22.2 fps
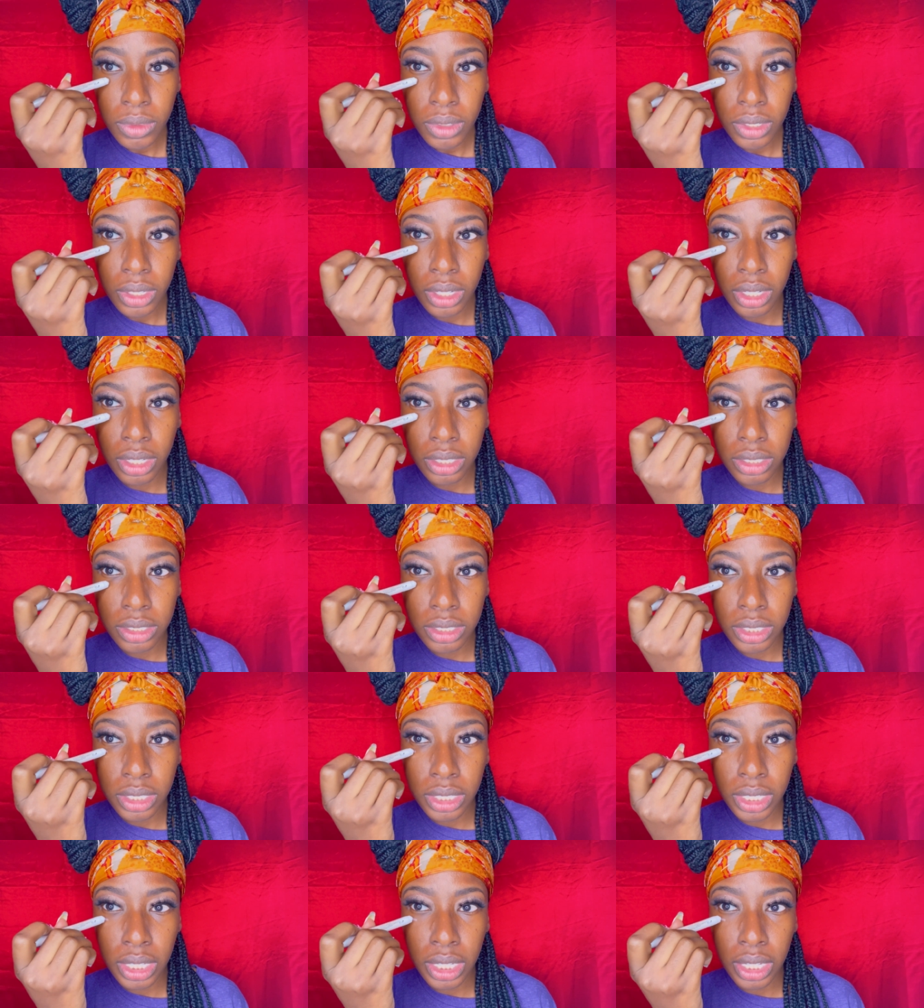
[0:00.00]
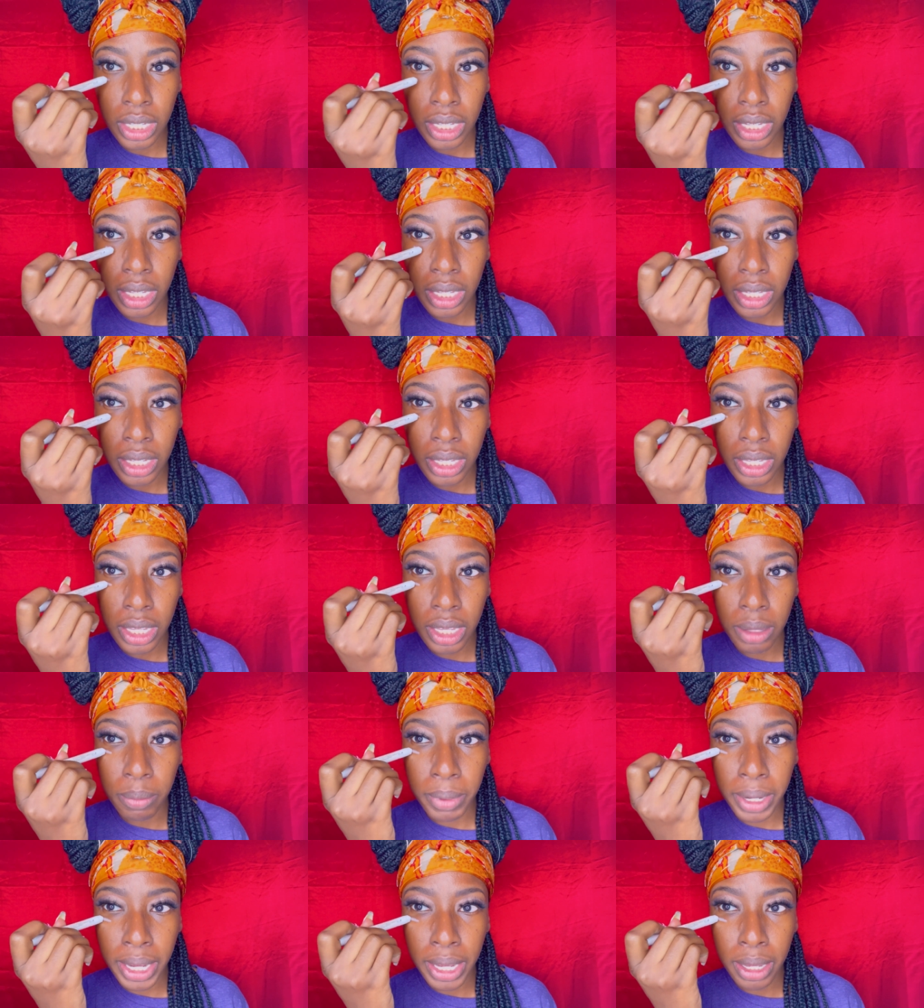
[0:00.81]
honestly,
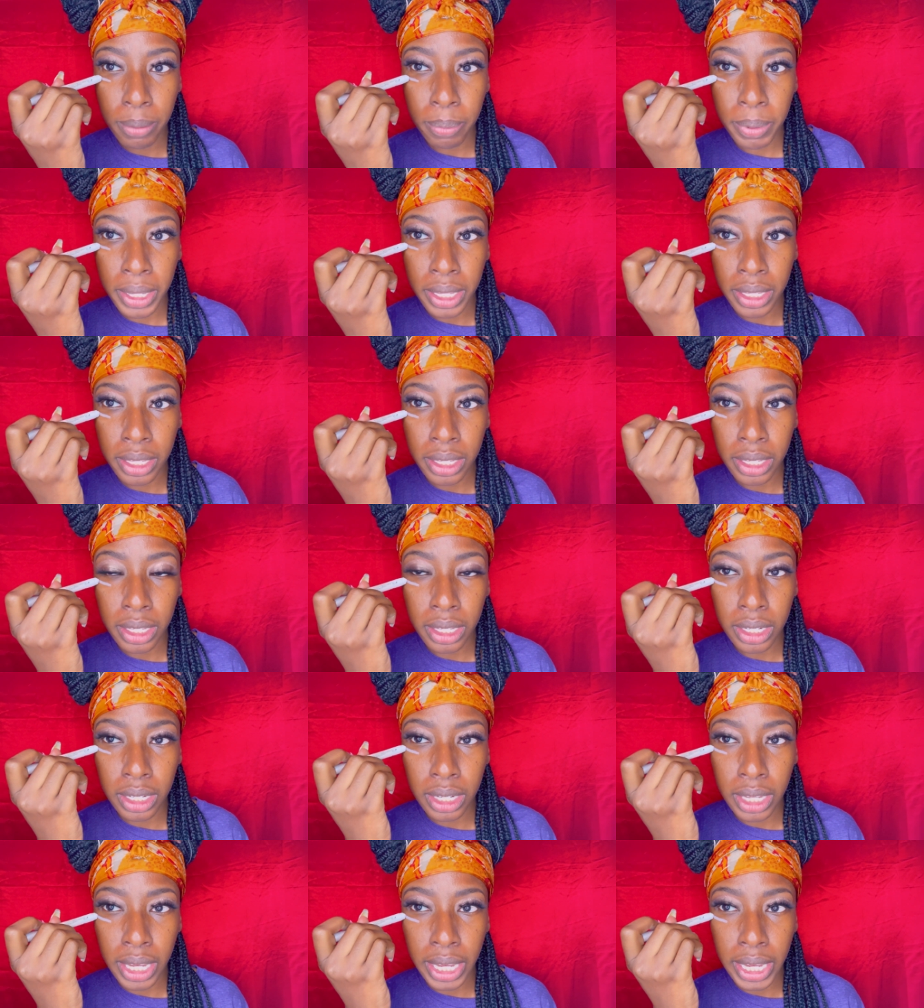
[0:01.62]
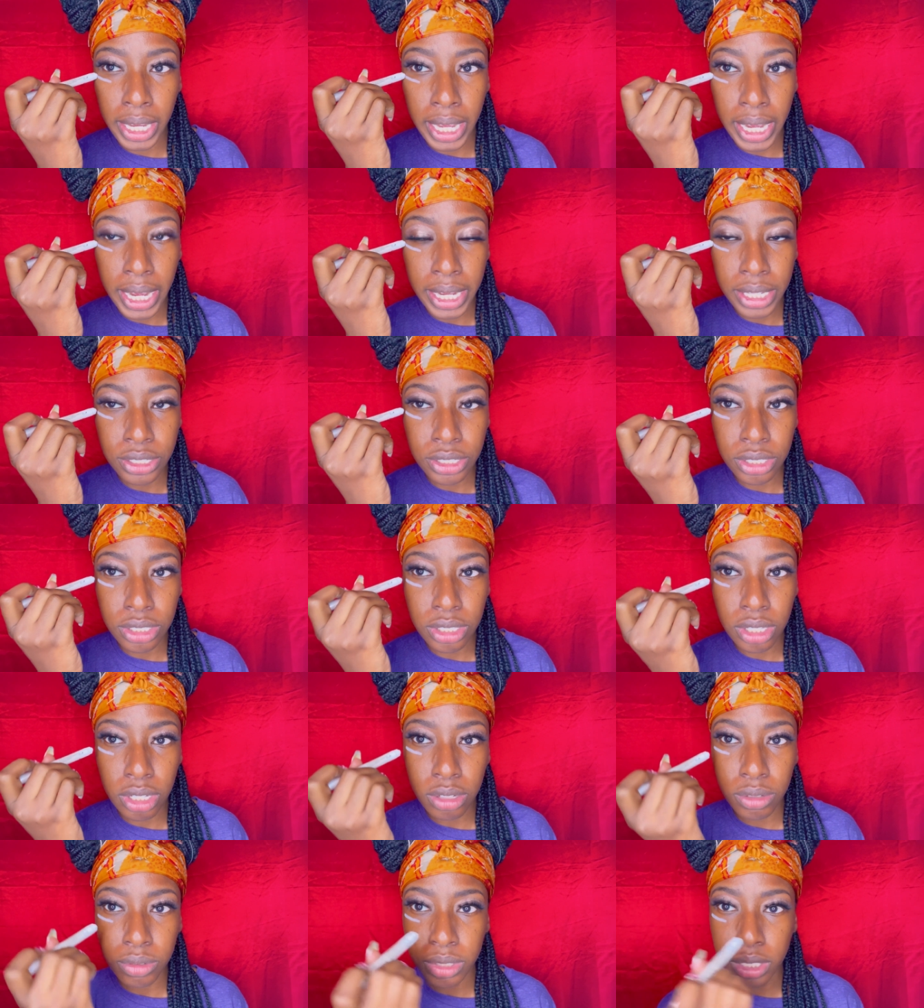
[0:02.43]
in my opinion, like, I just
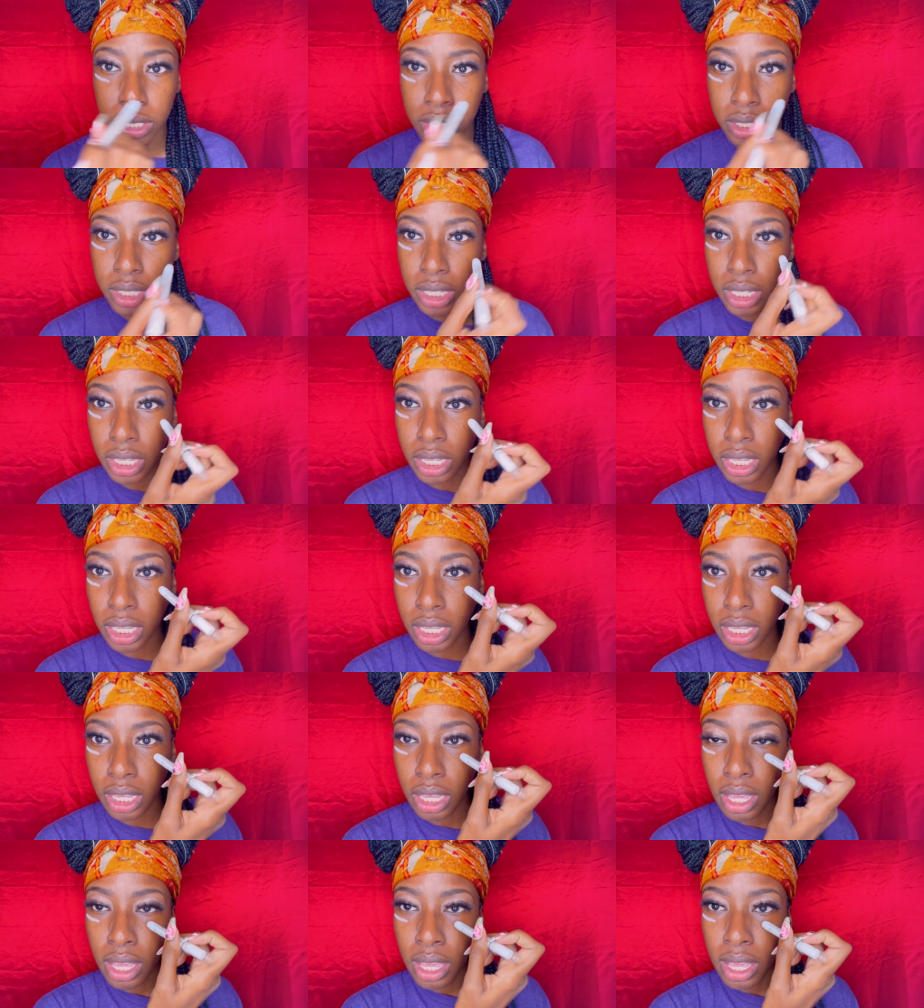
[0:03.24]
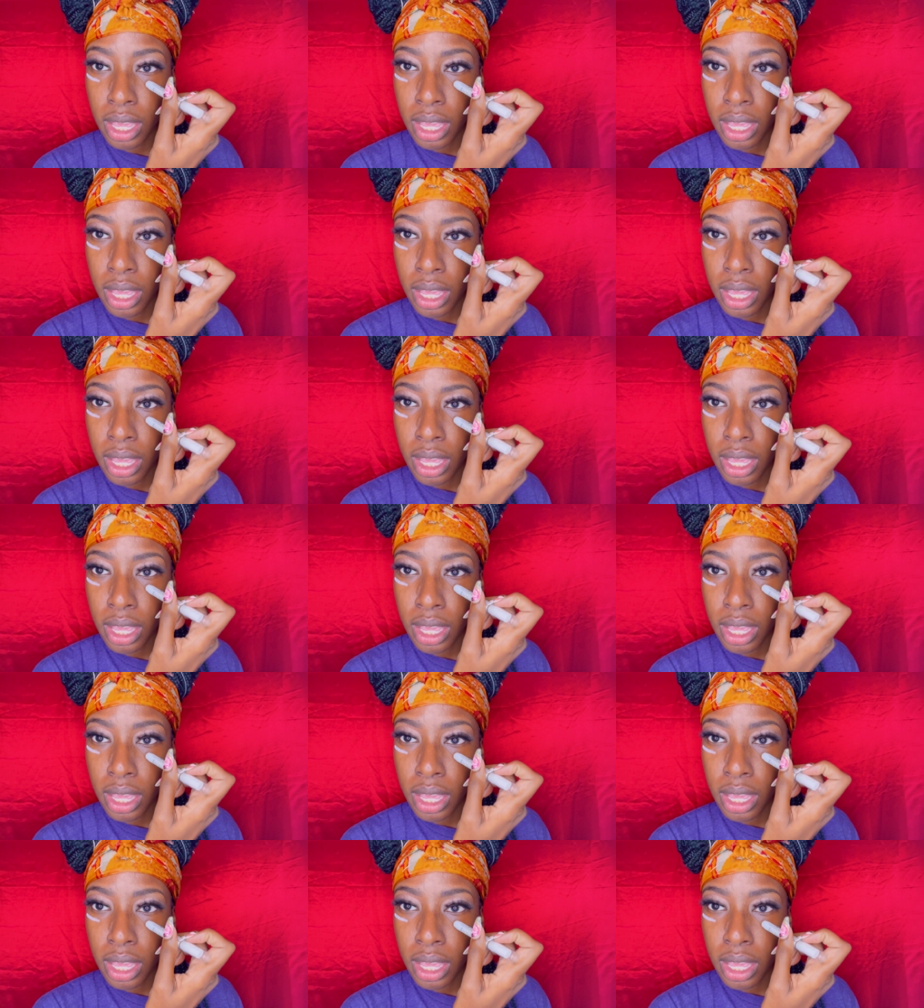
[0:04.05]
don't see